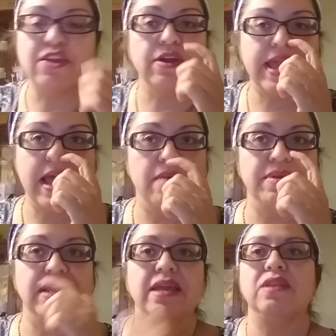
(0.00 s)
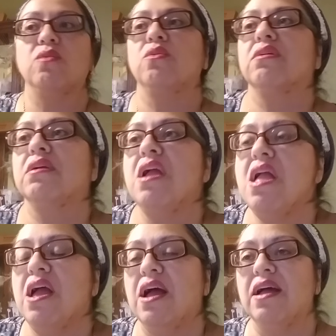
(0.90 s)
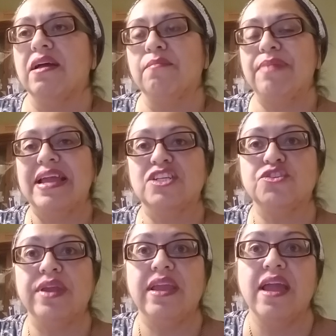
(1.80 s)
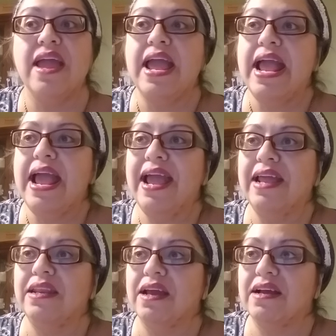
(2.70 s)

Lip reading: your cabinet or pantry, and